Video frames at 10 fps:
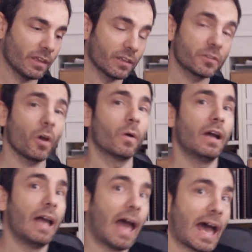So
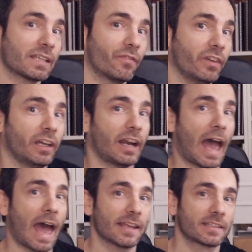a sphere
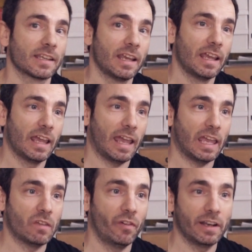has
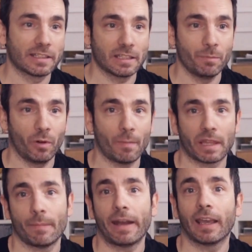a very simple
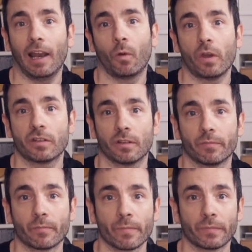mathematical equation.
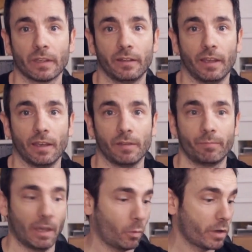The
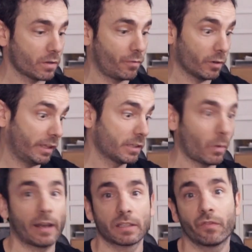equation for this
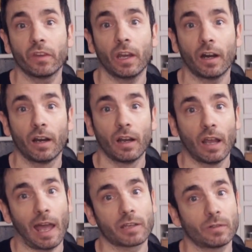one sphere
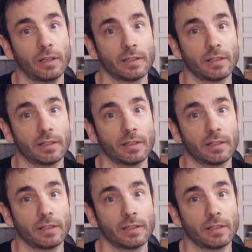actually